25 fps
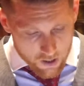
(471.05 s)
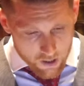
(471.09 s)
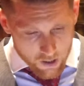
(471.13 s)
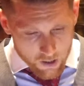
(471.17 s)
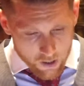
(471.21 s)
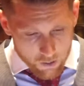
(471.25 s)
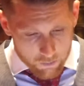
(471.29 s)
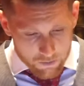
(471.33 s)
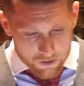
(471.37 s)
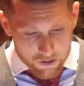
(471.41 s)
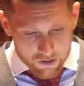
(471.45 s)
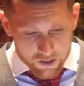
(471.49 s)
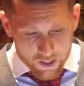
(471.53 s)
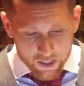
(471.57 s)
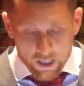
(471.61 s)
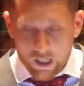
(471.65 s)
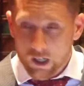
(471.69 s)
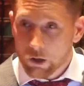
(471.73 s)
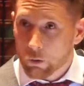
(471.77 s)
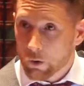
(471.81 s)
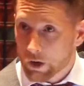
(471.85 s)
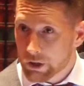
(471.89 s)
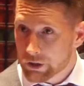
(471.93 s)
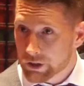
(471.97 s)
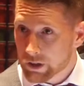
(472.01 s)
The
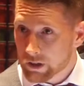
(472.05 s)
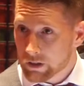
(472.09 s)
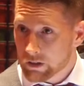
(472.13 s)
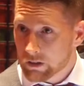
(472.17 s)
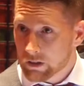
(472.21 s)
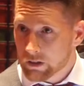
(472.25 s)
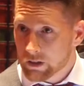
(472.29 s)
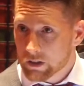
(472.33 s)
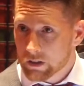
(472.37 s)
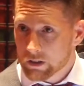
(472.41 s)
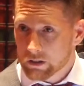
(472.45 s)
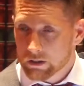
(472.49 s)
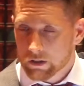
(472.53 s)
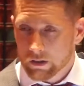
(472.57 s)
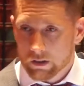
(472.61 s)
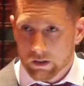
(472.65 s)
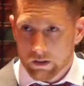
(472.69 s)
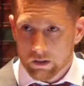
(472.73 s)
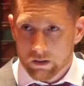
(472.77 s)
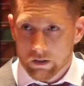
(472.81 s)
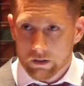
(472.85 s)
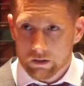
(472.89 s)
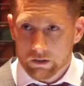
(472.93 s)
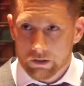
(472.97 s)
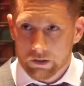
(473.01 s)
second question
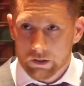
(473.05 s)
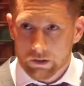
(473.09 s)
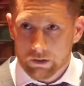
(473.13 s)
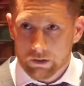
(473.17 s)
to